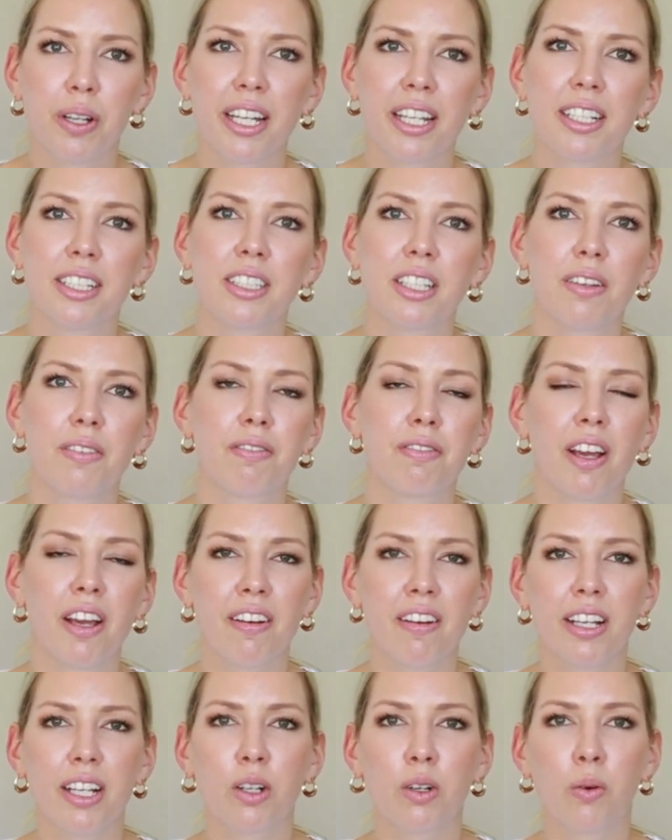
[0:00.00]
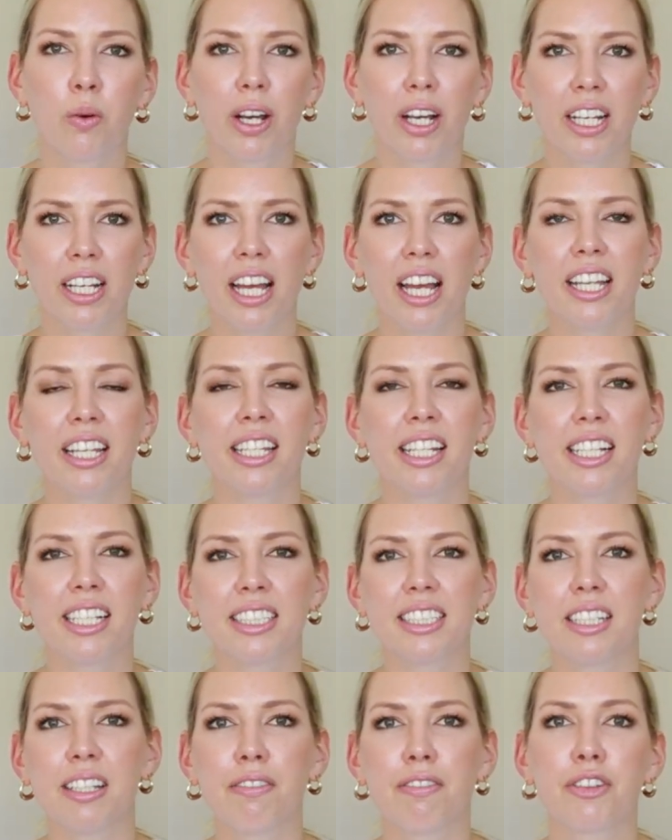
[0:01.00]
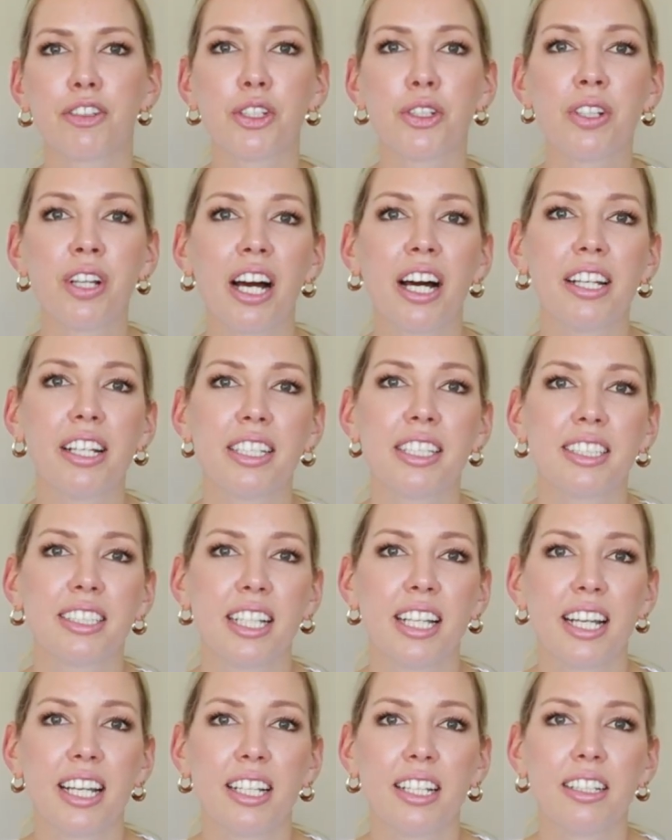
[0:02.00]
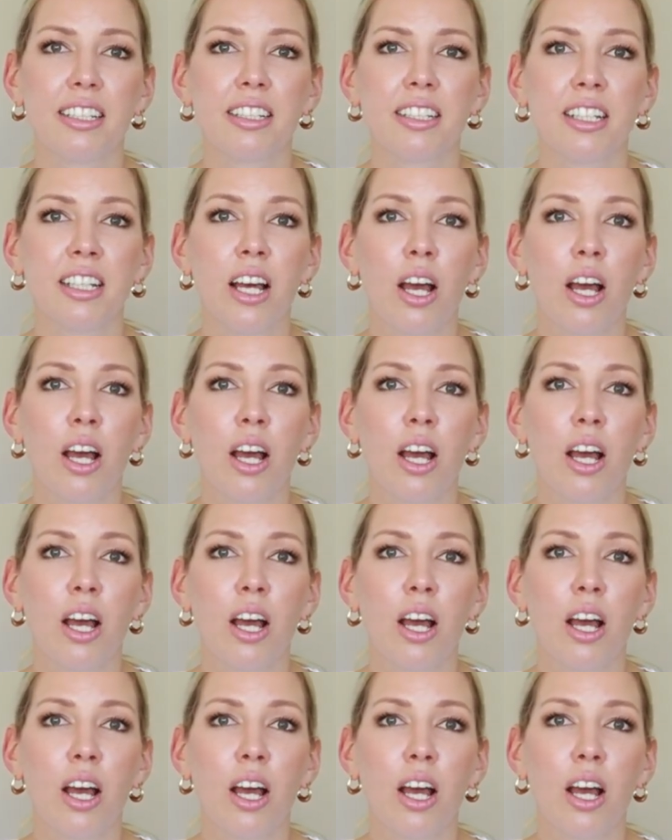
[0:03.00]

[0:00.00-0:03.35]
It is very quick and easy for you to understand